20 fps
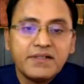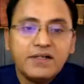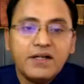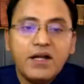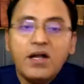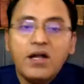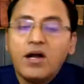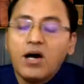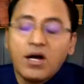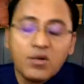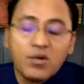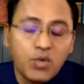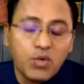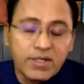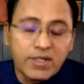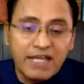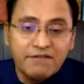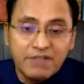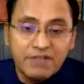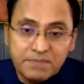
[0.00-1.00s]
or what
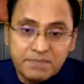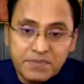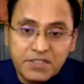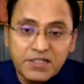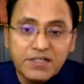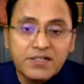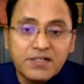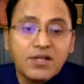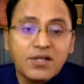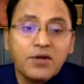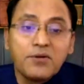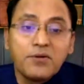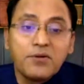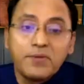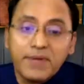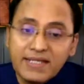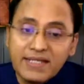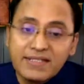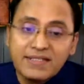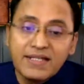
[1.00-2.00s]
I've observed or
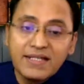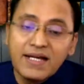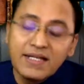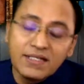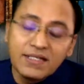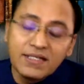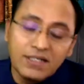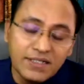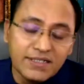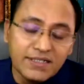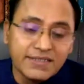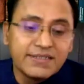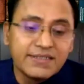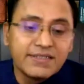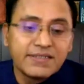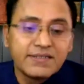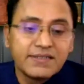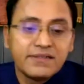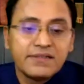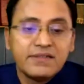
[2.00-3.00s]
read and learned
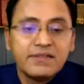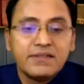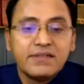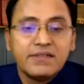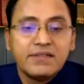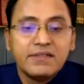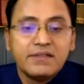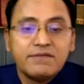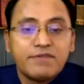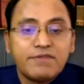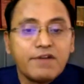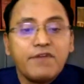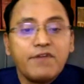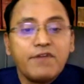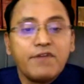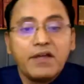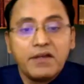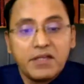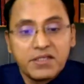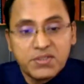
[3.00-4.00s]
from
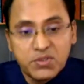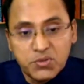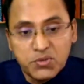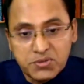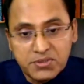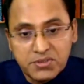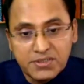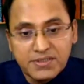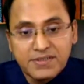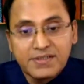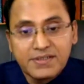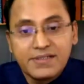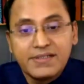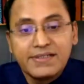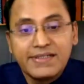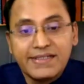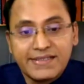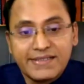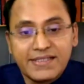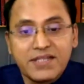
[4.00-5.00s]
various sources,
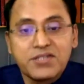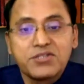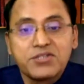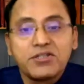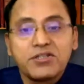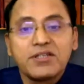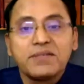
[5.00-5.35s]
essentially.